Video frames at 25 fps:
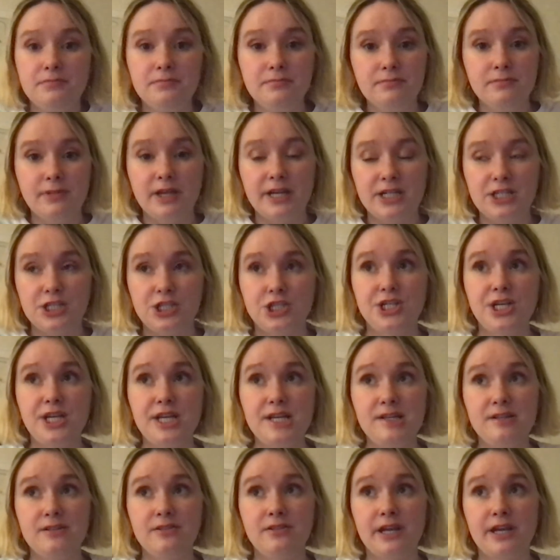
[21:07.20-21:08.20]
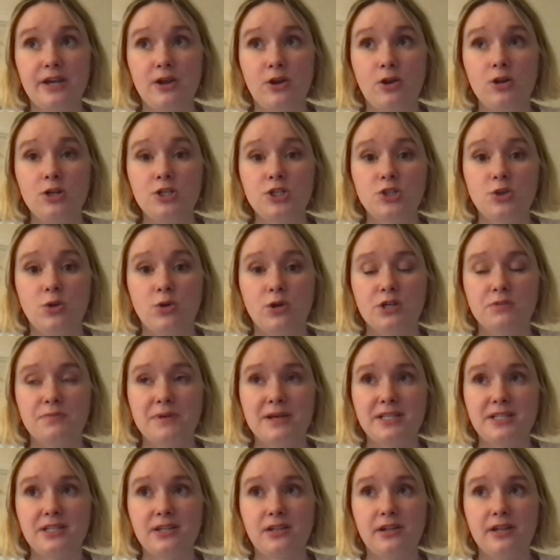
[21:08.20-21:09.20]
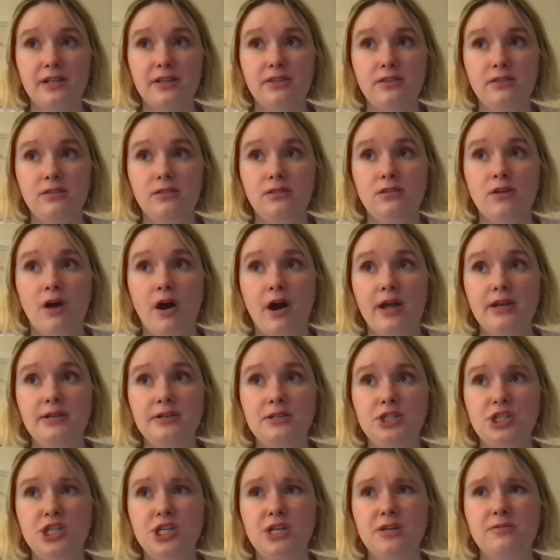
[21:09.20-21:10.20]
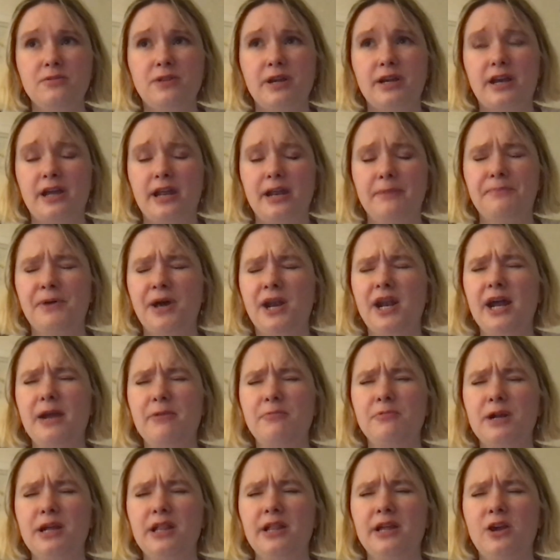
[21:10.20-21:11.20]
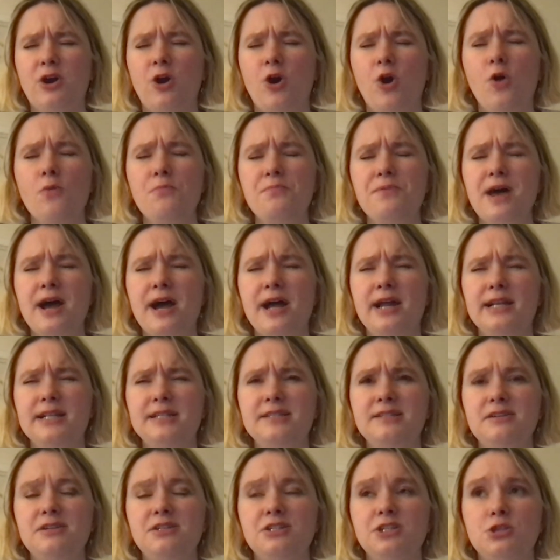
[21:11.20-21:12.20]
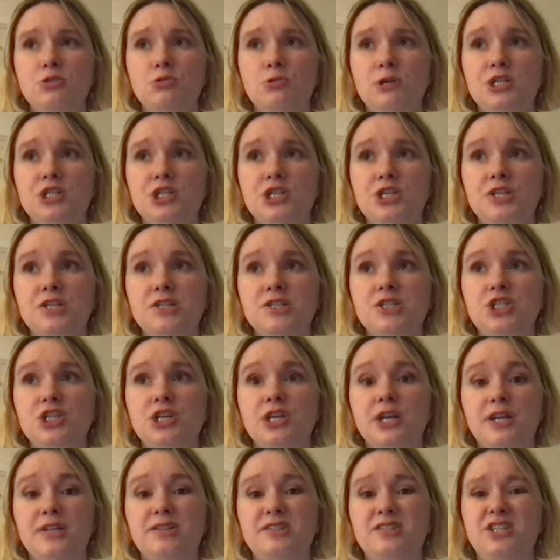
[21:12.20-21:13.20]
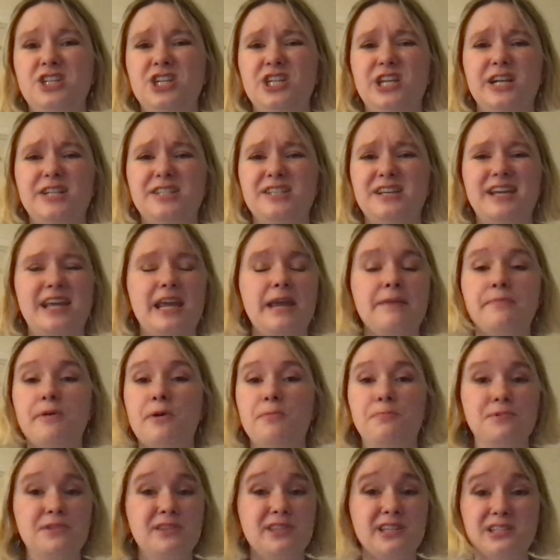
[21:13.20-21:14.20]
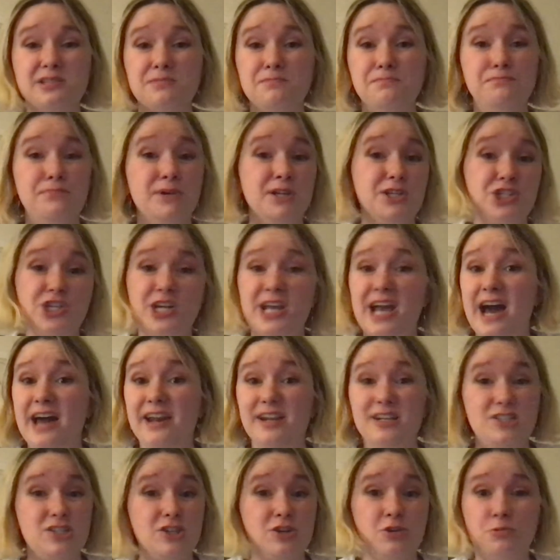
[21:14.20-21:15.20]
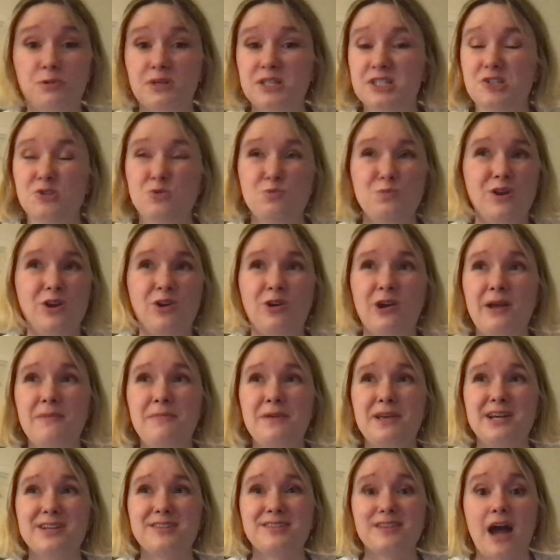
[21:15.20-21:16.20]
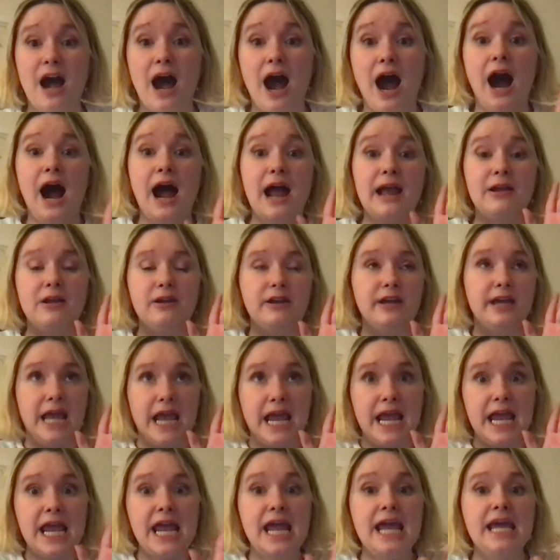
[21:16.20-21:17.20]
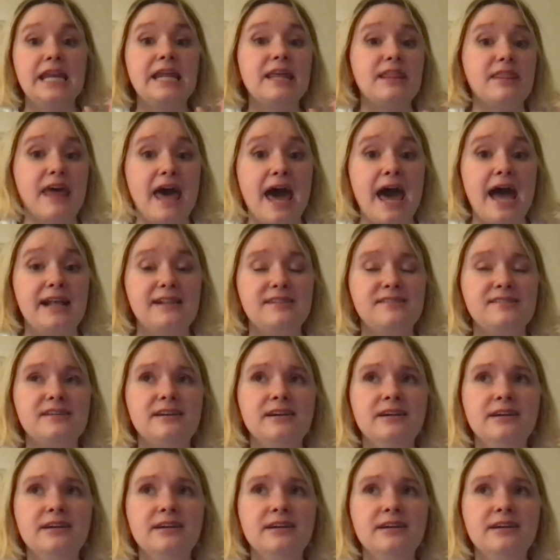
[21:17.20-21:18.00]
like, her story's basically done. But I really hope that in season 3 she doesn't keep up with this bitchy attitude with Sumire, because I hated that.